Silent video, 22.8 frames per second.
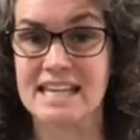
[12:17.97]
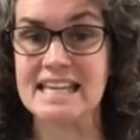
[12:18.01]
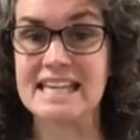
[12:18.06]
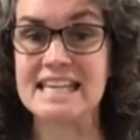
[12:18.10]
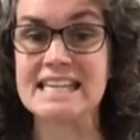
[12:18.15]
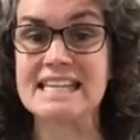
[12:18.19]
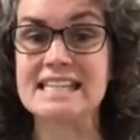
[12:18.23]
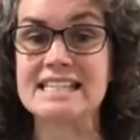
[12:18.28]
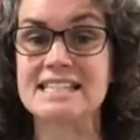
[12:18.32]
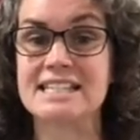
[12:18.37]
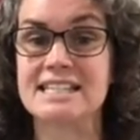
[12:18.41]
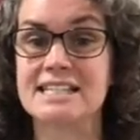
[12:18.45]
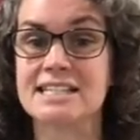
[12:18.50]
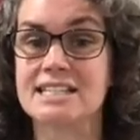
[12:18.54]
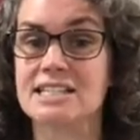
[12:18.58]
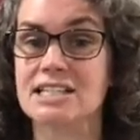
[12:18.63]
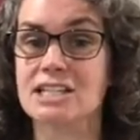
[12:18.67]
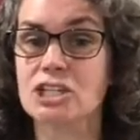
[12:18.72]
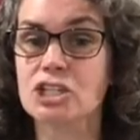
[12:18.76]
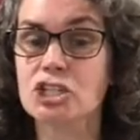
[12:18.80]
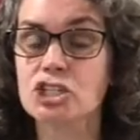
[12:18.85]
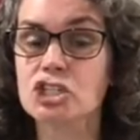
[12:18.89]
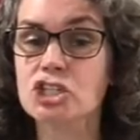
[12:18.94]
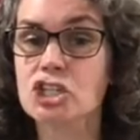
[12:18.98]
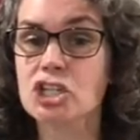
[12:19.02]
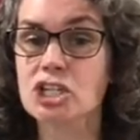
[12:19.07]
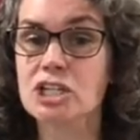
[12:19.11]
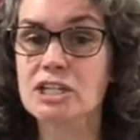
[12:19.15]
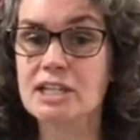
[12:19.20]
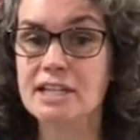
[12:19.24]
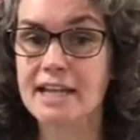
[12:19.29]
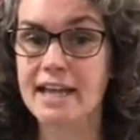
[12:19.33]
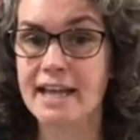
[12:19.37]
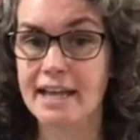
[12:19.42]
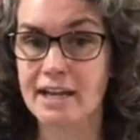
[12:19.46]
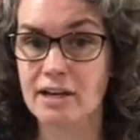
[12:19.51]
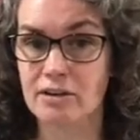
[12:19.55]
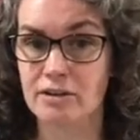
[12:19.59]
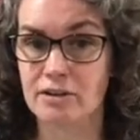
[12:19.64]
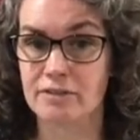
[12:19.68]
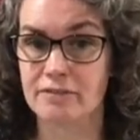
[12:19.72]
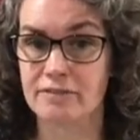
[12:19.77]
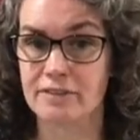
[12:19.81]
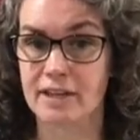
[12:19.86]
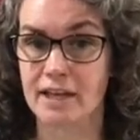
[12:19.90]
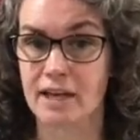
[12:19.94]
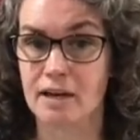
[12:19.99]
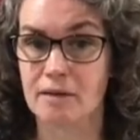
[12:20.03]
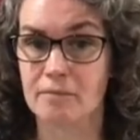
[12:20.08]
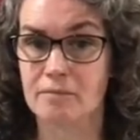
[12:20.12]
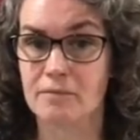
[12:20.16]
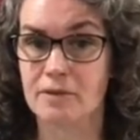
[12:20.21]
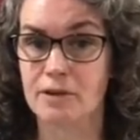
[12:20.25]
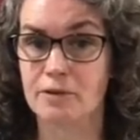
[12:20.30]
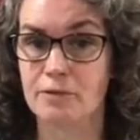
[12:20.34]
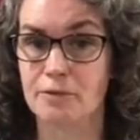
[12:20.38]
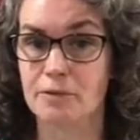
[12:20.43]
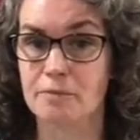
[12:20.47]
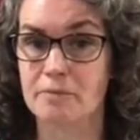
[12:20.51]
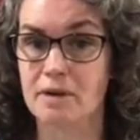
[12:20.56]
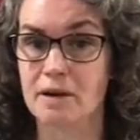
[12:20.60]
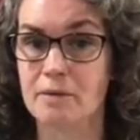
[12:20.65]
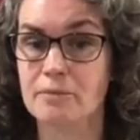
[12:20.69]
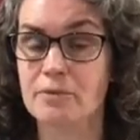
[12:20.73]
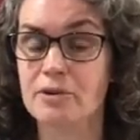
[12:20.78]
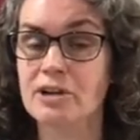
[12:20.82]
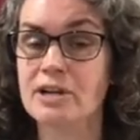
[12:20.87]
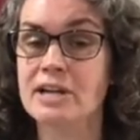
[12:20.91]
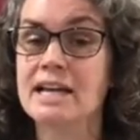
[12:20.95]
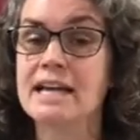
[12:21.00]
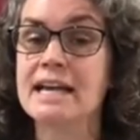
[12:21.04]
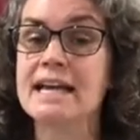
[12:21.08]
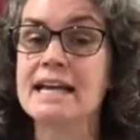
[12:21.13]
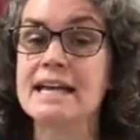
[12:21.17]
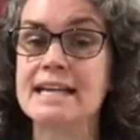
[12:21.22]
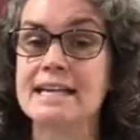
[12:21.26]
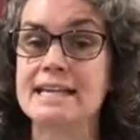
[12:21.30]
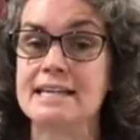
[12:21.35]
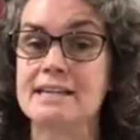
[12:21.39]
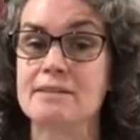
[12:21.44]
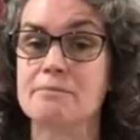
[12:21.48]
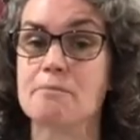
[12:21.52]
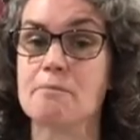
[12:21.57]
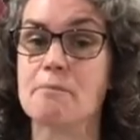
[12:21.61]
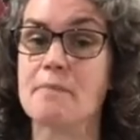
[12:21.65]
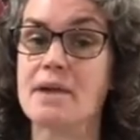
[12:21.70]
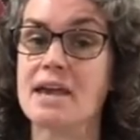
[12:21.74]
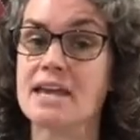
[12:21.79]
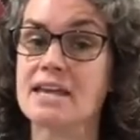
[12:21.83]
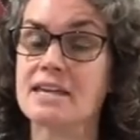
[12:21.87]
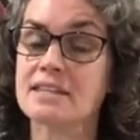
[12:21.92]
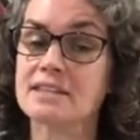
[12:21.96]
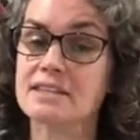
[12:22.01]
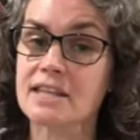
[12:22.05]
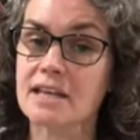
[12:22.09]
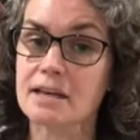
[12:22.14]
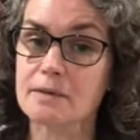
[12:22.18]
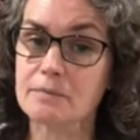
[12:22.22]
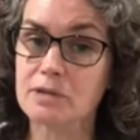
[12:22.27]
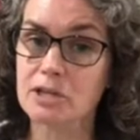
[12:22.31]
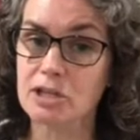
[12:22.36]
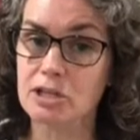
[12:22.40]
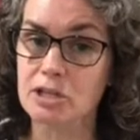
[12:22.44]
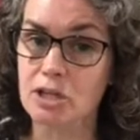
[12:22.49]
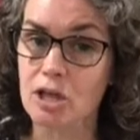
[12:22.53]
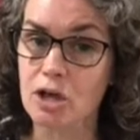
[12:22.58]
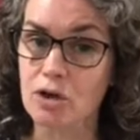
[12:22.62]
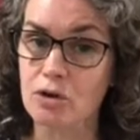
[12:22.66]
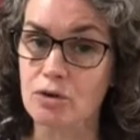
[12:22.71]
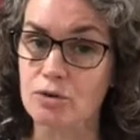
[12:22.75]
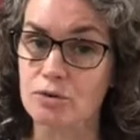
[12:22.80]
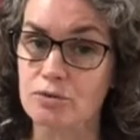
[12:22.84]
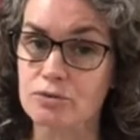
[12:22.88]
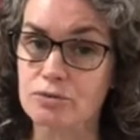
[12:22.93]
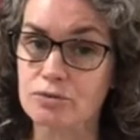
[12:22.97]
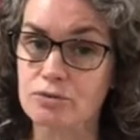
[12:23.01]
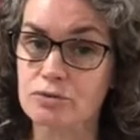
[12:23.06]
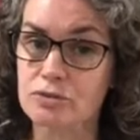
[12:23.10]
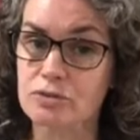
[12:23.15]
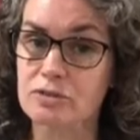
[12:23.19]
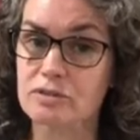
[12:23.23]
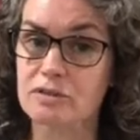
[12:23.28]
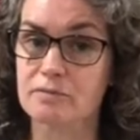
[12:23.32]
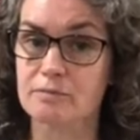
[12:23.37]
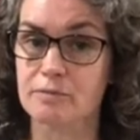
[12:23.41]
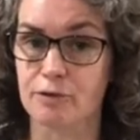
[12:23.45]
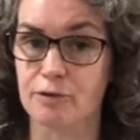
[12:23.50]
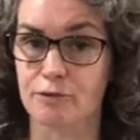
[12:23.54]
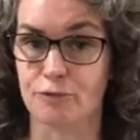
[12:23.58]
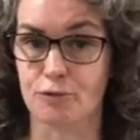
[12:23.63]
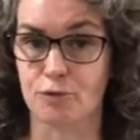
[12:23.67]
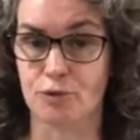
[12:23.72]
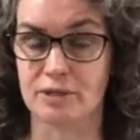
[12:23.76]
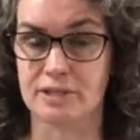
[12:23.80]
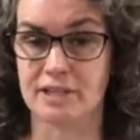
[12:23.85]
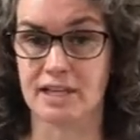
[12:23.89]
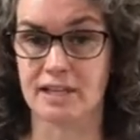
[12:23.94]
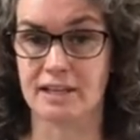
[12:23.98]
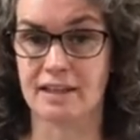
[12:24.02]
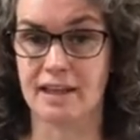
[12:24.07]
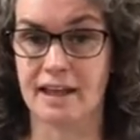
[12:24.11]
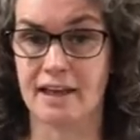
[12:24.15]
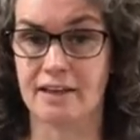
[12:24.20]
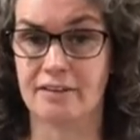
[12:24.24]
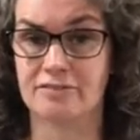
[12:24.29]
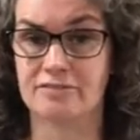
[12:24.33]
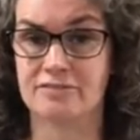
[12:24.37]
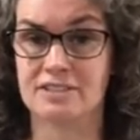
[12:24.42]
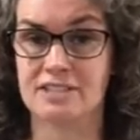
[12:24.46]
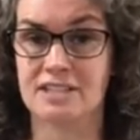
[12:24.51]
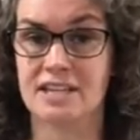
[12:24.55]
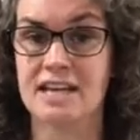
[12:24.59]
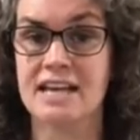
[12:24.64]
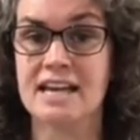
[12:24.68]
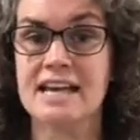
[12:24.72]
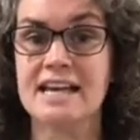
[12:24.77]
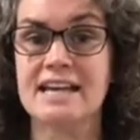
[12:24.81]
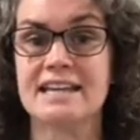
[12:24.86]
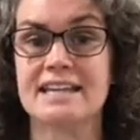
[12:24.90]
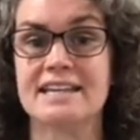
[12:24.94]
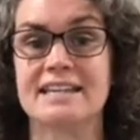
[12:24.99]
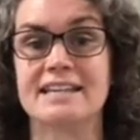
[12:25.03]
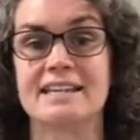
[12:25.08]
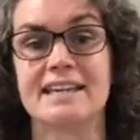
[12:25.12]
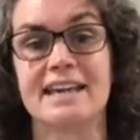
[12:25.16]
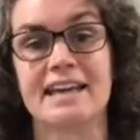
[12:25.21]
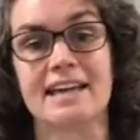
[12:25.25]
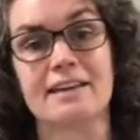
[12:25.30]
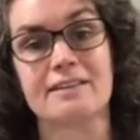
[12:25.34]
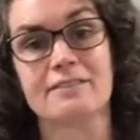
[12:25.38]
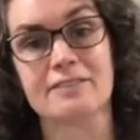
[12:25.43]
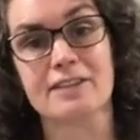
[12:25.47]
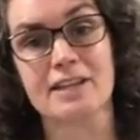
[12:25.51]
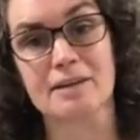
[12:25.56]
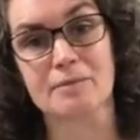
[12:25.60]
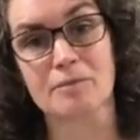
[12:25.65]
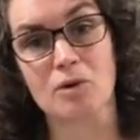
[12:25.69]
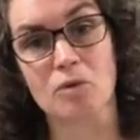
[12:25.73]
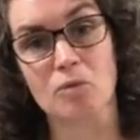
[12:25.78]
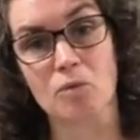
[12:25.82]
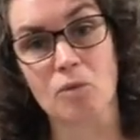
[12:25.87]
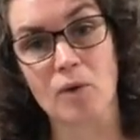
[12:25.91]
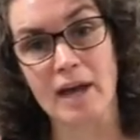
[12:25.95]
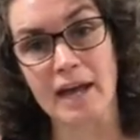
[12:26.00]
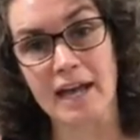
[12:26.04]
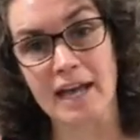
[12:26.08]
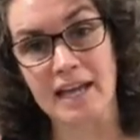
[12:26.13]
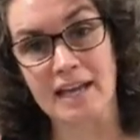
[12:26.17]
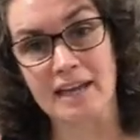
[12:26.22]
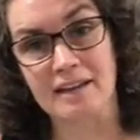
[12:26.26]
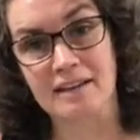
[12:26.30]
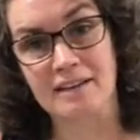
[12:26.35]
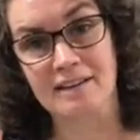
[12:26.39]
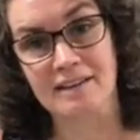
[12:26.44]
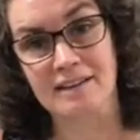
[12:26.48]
He still took care of them. Remember? He made them clothes before they left. He gave them a way